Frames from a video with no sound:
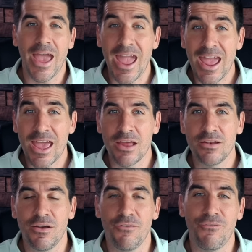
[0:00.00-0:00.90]

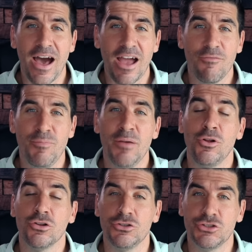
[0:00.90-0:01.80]
and five
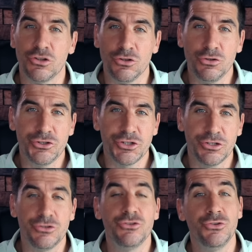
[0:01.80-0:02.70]
biblical
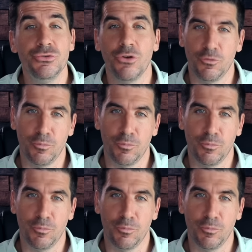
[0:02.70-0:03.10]
solutions to those